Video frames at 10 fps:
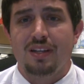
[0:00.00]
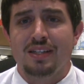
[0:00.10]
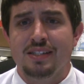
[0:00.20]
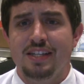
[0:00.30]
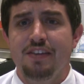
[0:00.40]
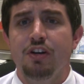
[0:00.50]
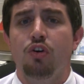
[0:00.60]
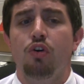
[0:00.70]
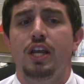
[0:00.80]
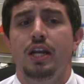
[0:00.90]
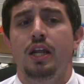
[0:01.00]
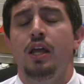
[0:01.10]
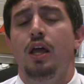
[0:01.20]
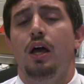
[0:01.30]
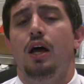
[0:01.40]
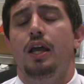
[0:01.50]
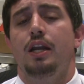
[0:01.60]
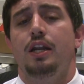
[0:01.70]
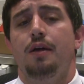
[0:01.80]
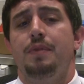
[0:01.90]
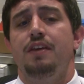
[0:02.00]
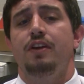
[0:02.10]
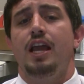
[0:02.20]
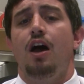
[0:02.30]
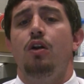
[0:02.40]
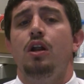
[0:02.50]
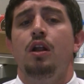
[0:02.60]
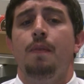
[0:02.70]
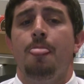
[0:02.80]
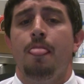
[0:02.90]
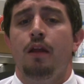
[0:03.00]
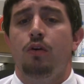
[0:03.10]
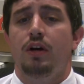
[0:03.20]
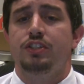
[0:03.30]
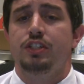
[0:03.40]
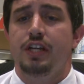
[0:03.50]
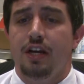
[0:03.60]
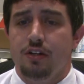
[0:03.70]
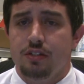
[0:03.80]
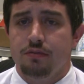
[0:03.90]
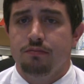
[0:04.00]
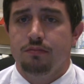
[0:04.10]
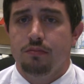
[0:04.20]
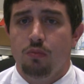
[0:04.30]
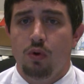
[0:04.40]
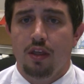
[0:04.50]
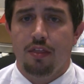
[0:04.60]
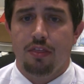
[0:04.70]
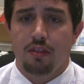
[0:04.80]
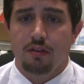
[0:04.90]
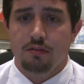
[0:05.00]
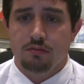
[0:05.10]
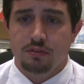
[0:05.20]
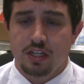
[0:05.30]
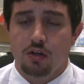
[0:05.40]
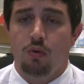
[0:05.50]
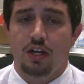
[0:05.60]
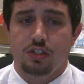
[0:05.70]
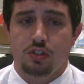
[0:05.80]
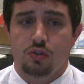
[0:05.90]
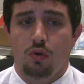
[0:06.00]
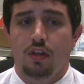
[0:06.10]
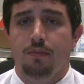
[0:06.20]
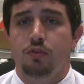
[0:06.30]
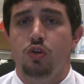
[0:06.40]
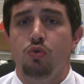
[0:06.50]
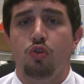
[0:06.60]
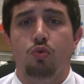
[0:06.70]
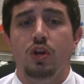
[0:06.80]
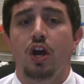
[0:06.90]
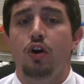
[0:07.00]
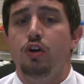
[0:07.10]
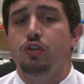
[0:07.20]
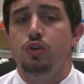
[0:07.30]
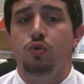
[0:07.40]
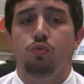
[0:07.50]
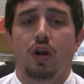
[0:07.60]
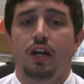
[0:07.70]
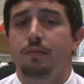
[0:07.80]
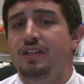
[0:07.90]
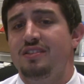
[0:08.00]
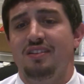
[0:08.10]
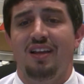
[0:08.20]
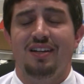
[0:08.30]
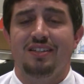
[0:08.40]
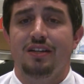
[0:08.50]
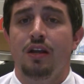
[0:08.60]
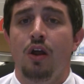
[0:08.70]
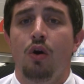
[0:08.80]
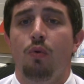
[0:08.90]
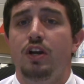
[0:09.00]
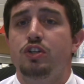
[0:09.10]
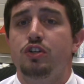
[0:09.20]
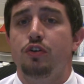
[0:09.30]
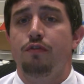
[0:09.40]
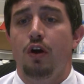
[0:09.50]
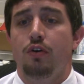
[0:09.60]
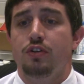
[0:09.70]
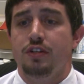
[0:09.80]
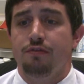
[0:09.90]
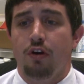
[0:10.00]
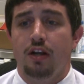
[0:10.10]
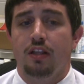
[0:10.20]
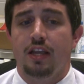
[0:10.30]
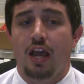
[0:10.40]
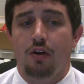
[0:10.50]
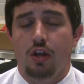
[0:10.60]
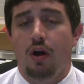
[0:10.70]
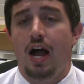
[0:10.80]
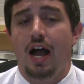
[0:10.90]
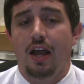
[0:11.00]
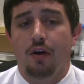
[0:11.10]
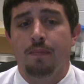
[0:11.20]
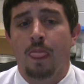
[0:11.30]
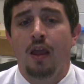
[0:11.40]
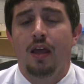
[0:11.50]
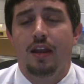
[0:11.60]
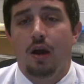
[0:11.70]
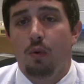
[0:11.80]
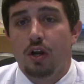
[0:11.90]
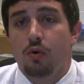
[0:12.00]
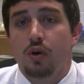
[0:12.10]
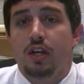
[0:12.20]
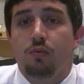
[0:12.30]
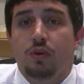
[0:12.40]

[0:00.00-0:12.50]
Stephen Green, ended up giving out questionnaires with 10 questions on them to 302 randomly selected registered voters in Franklin County, Ohio. Now, what Green